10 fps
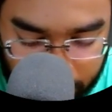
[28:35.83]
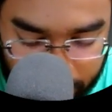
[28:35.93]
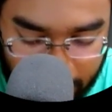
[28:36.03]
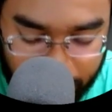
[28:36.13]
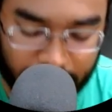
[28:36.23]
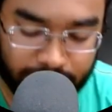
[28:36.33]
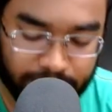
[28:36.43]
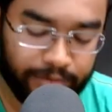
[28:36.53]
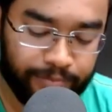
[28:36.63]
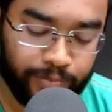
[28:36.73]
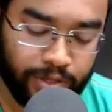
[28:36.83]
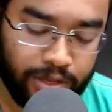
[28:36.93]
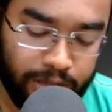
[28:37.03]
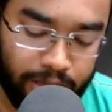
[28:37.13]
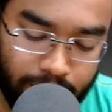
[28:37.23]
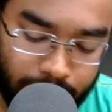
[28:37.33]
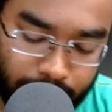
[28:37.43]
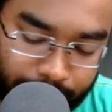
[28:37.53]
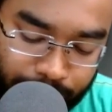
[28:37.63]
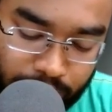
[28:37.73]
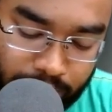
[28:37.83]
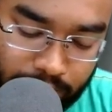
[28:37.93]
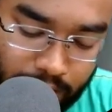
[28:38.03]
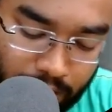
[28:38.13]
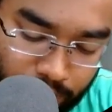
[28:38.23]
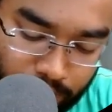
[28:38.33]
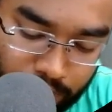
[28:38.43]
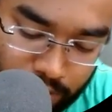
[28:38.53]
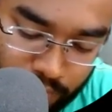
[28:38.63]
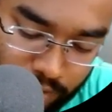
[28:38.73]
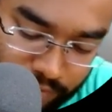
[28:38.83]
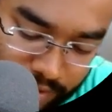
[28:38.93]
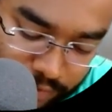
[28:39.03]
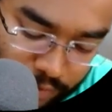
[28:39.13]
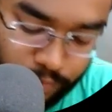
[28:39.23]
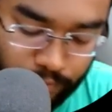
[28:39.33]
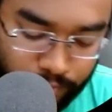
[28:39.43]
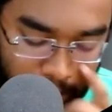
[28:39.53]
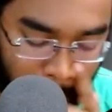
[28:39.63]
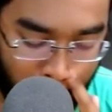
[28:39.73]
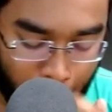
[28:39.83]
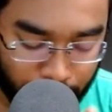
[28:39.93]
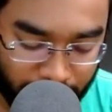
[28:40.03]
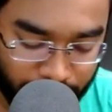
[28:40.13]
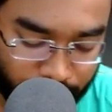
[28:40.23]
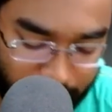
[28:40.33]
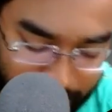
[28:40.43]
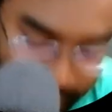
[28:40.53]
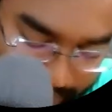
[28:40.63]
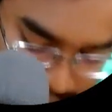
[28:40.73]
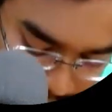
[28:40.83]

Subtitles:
type casting. Okay, now what we have to do? We have to write like